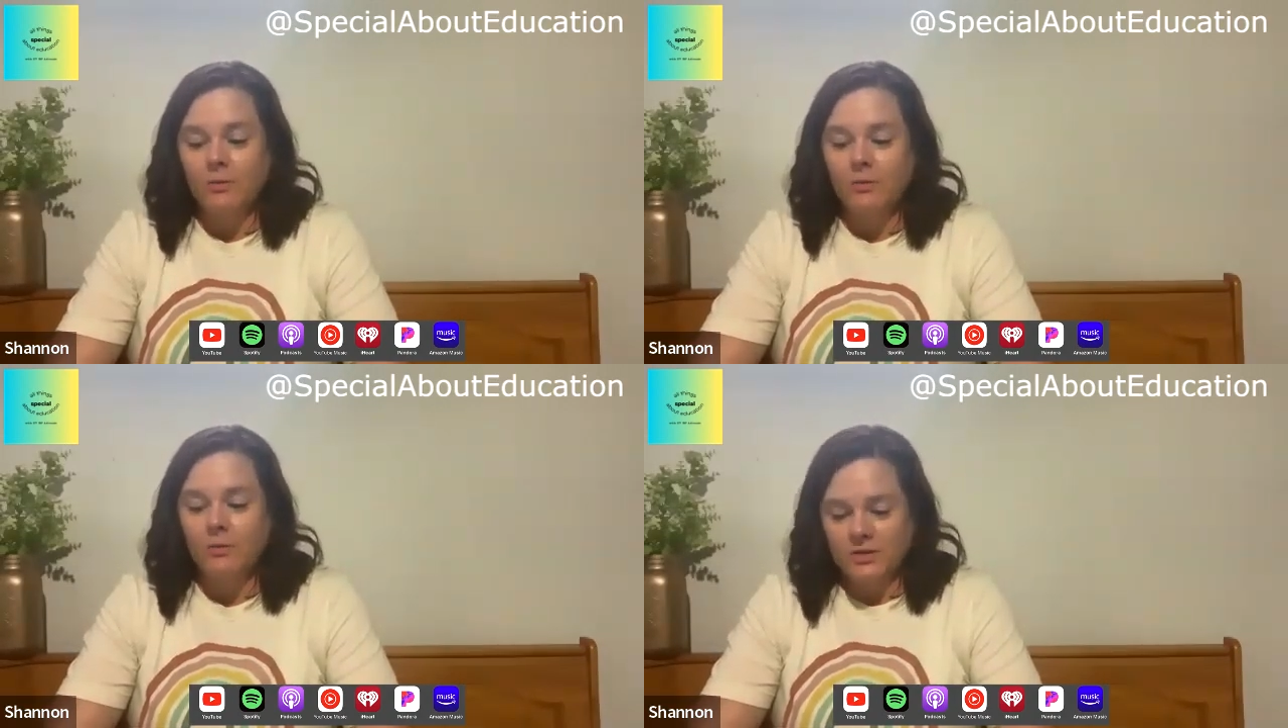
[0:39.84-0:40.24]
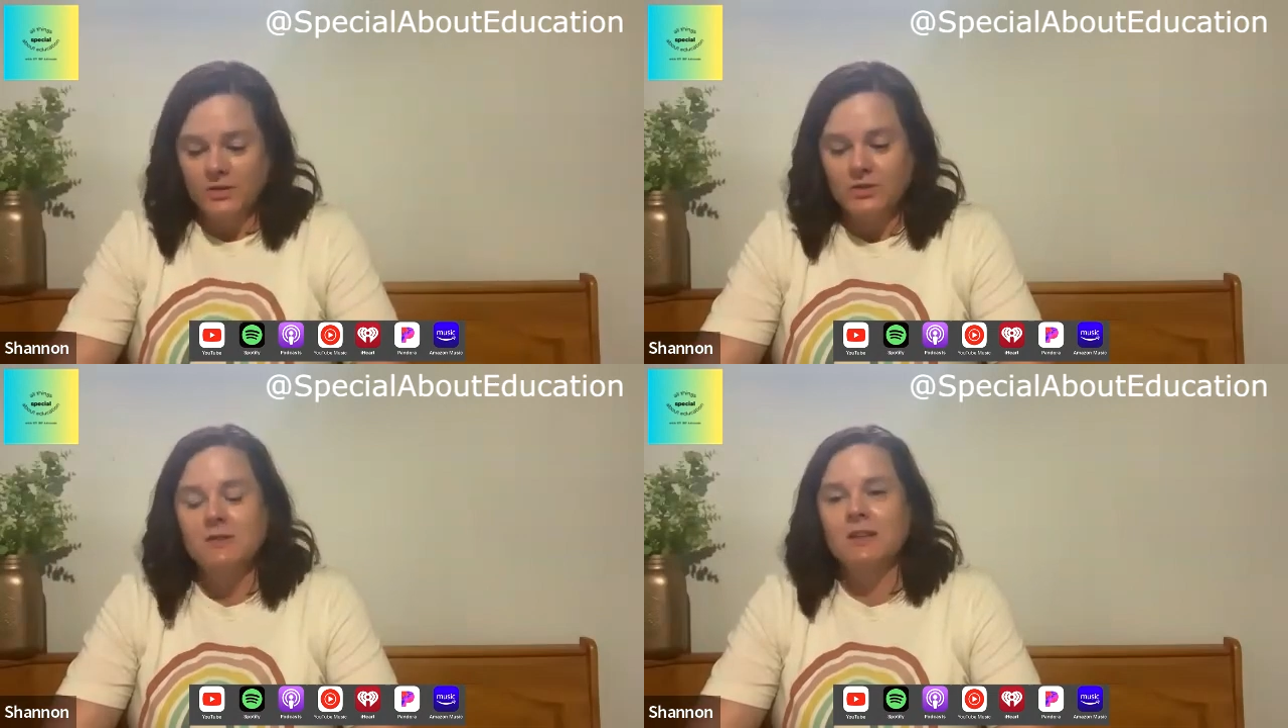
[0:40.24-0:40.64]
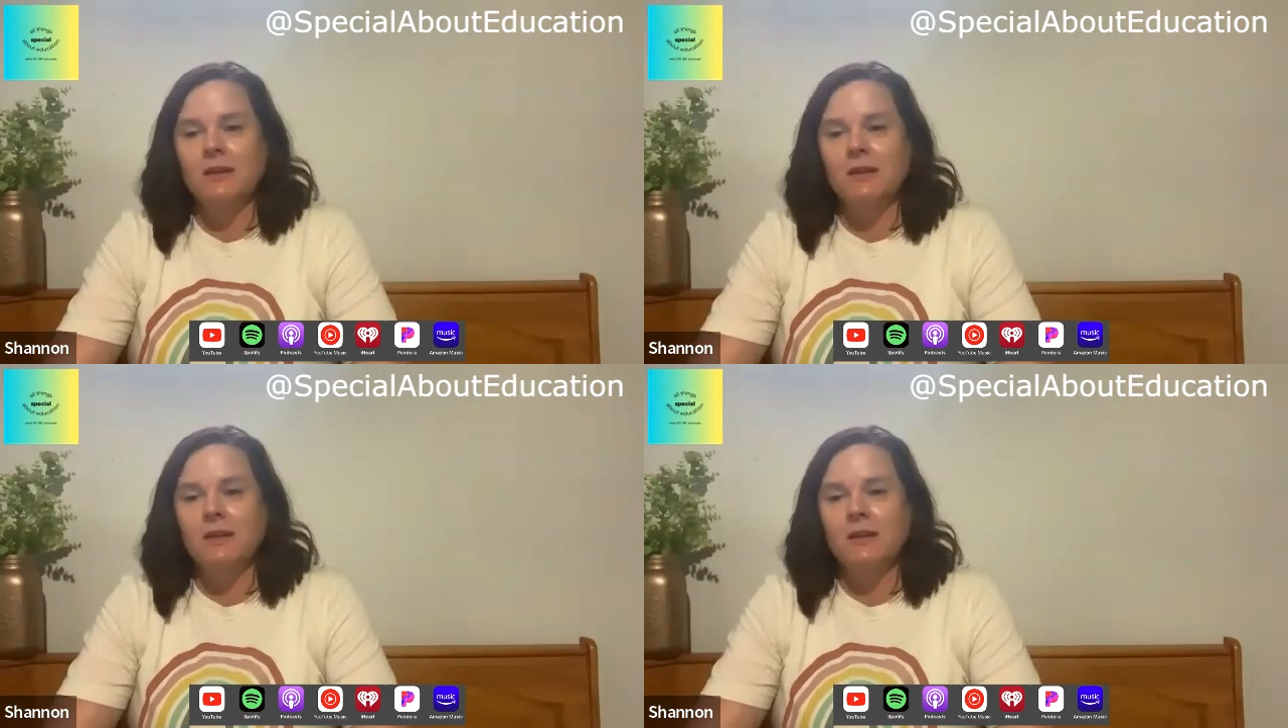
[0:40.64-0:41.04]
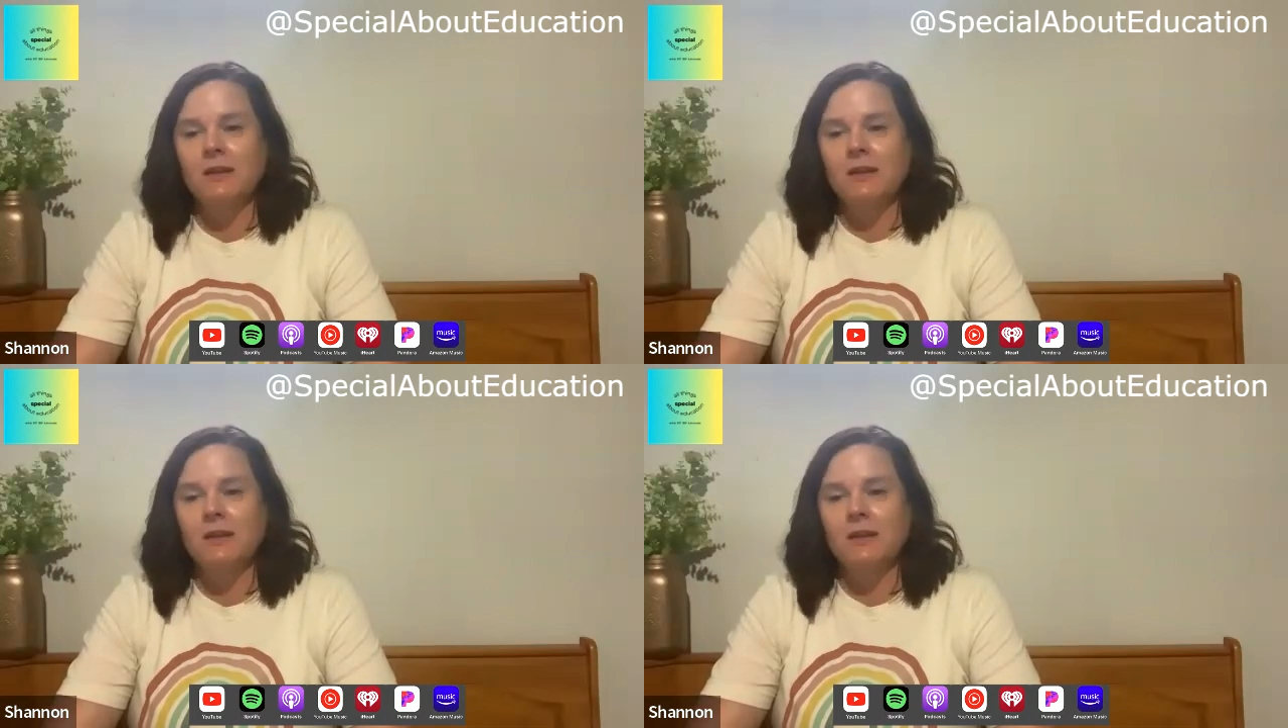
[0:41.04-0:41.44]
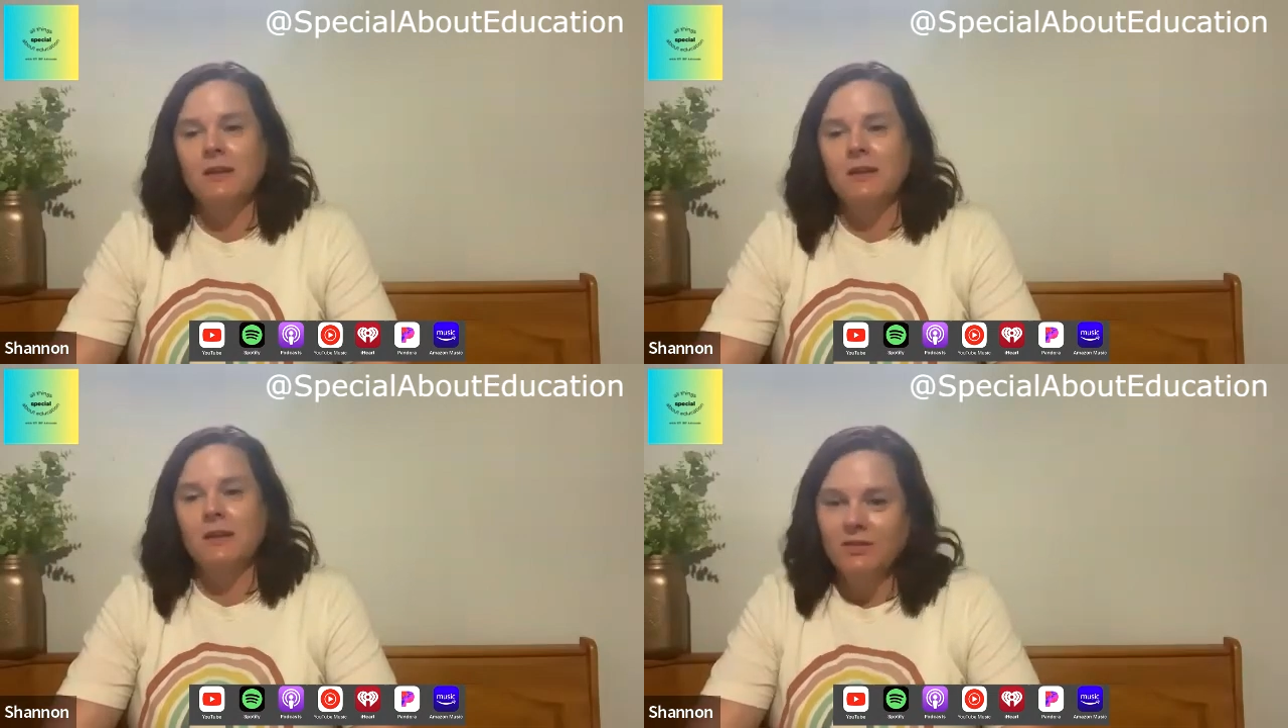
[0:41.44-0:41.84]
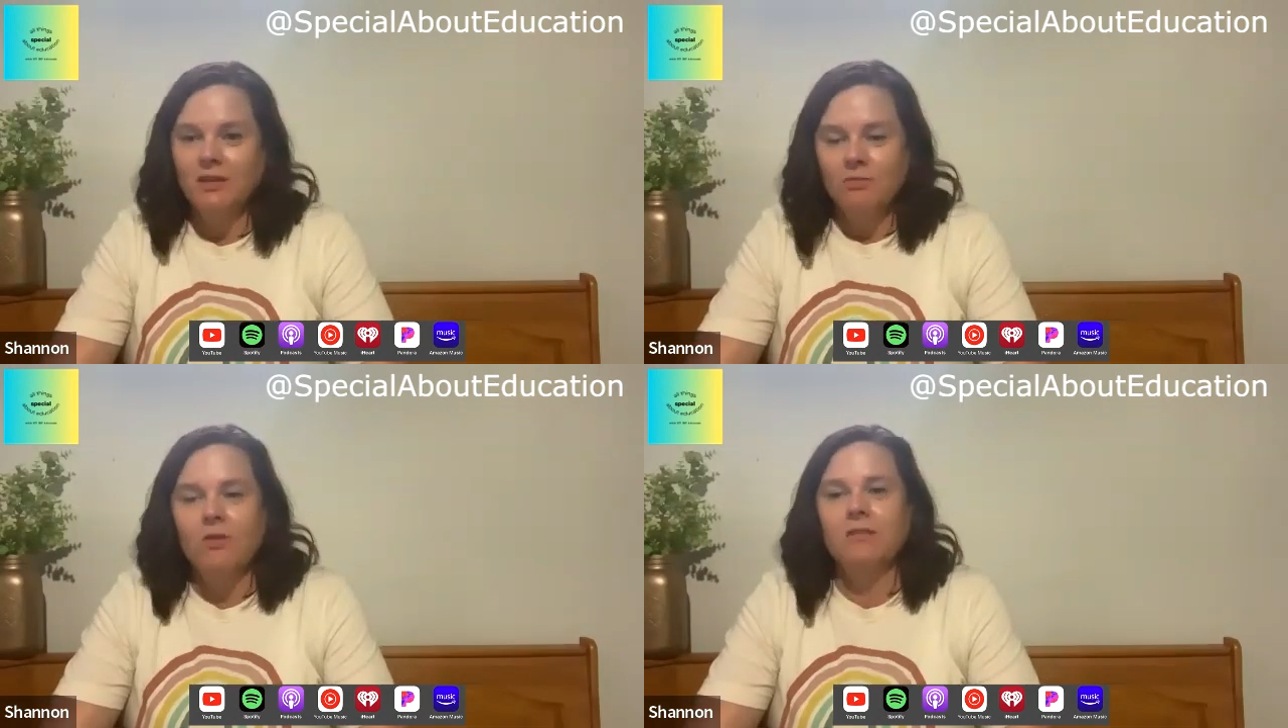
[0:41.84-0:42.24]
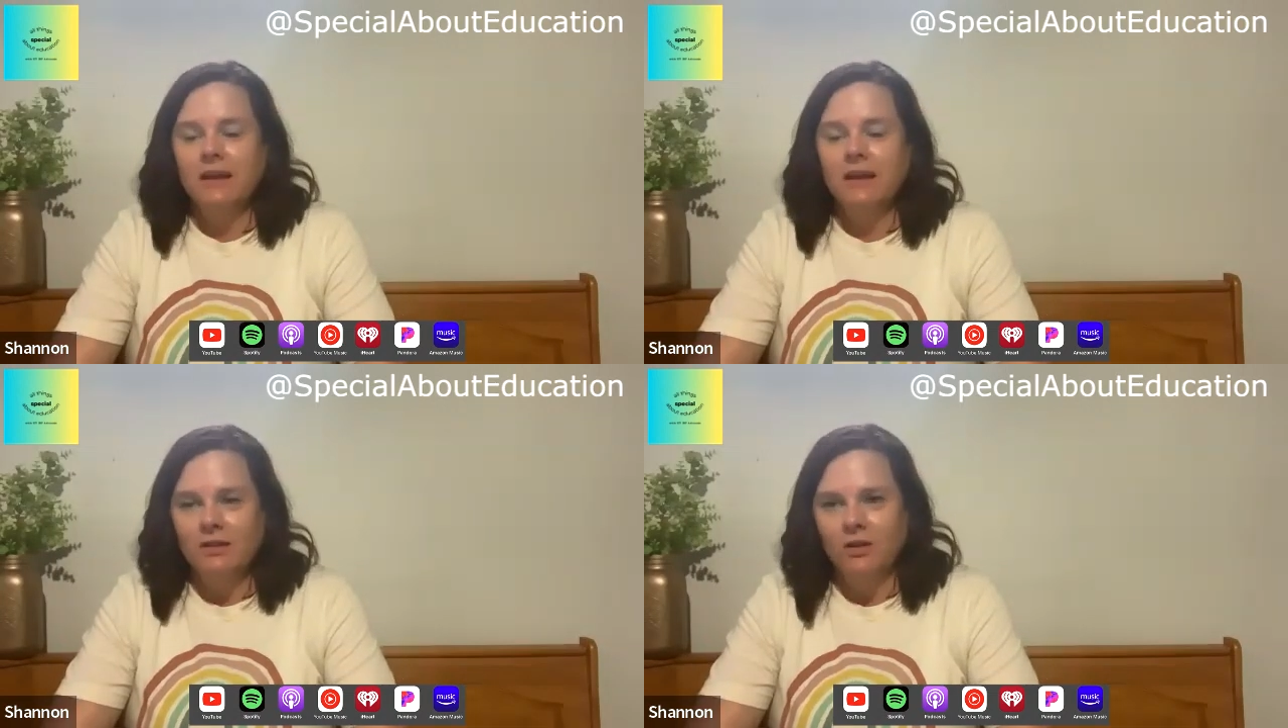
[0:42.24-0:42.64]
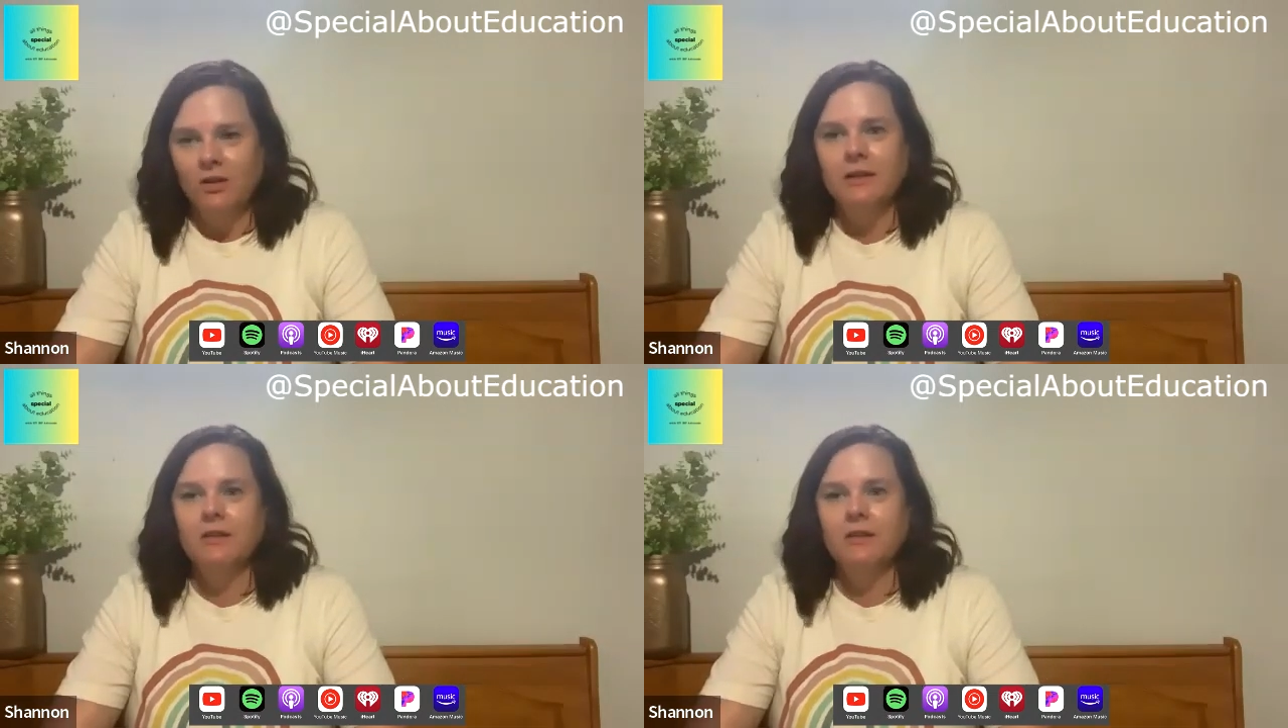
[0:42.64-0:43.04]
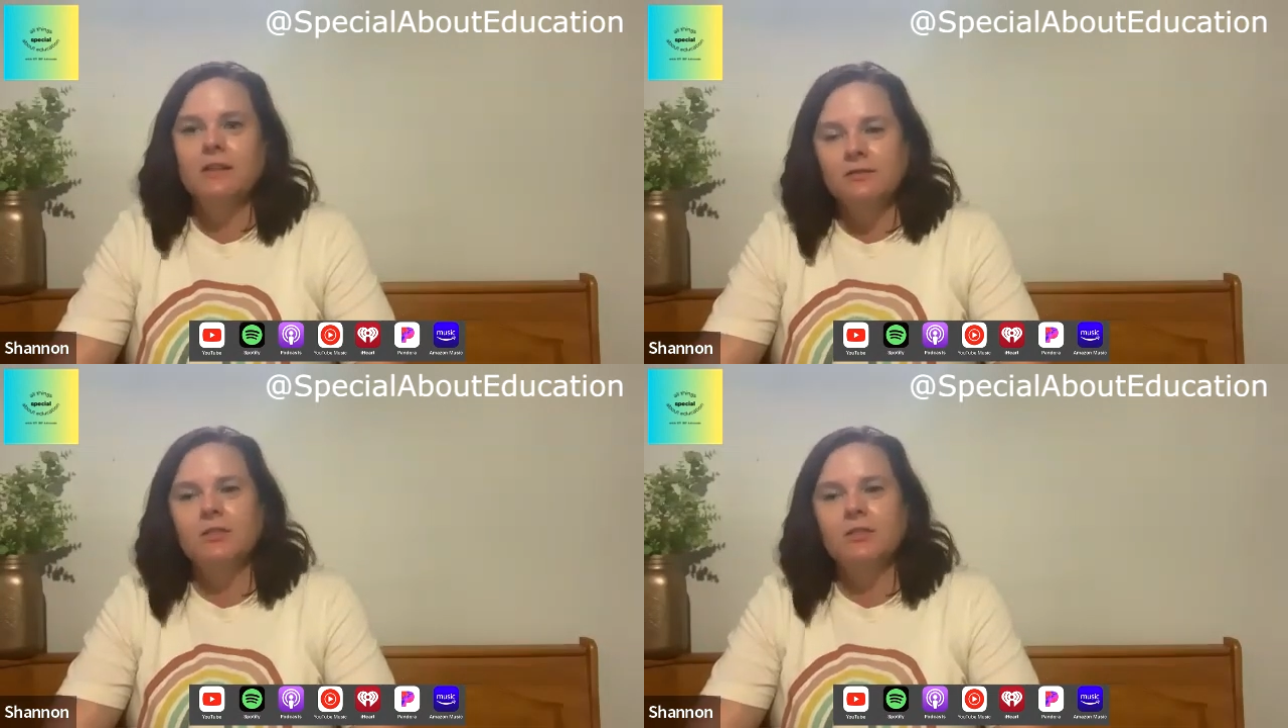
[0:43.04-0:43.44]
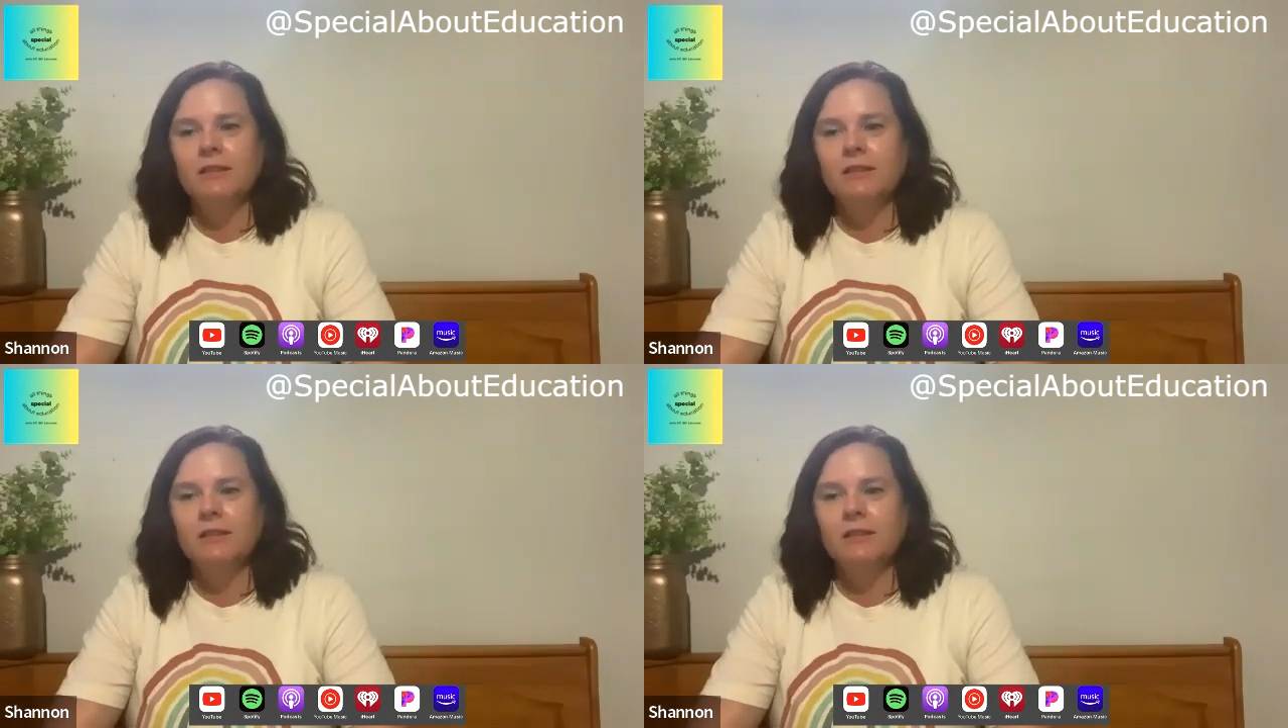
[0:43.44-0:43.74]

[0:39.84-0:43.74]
which took some time, but reading is really important in all areas of learning.